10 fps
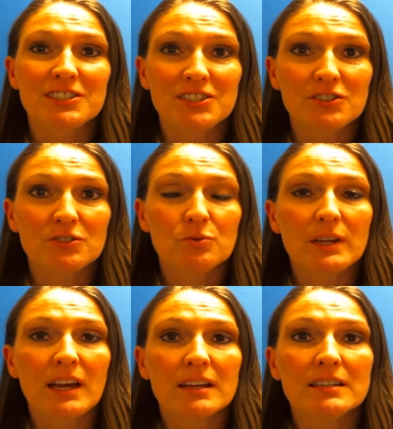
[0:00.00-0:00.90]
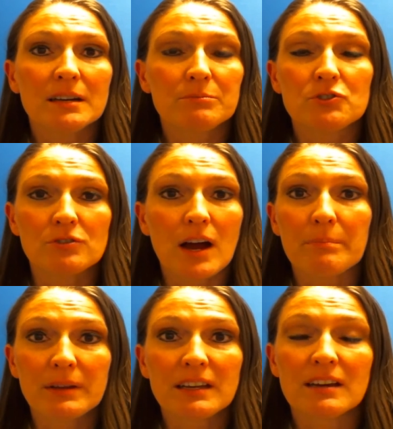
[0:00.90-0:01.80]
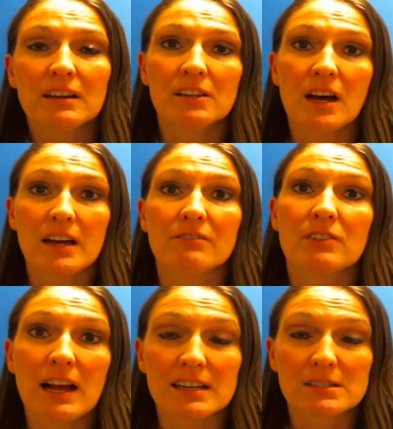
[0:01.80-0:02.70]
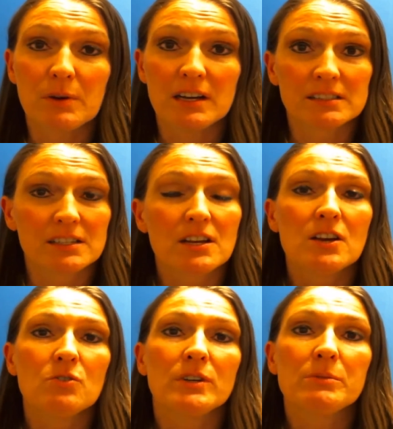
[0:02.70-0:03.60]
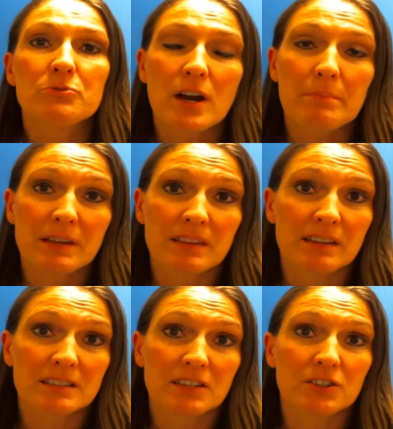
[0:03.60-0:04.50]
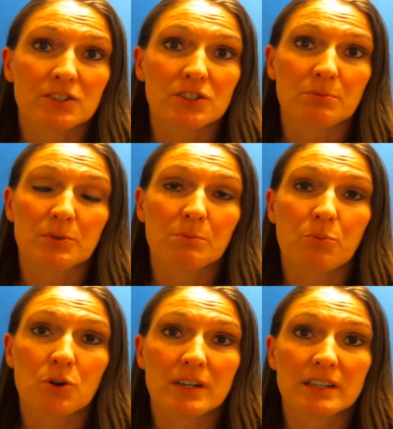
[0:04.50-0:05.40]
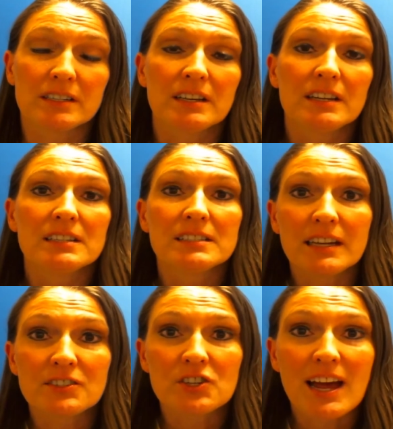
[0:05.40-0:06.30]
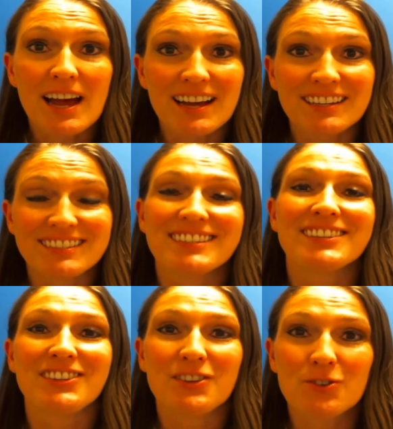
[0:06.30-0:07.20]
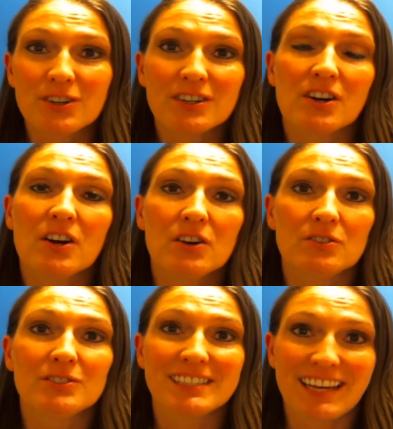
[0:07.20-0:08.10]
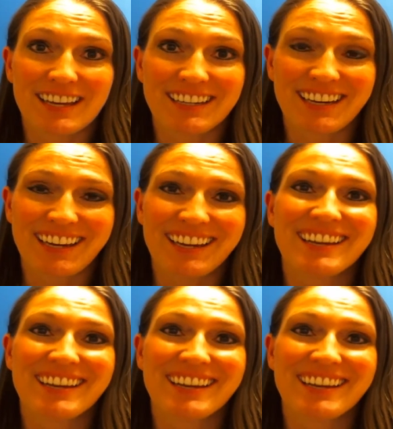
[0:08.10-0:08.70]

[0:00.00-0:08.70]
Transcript: too, we end up dropping a lot of glass balls. We end up dropping things that are super important, such as your own sanity,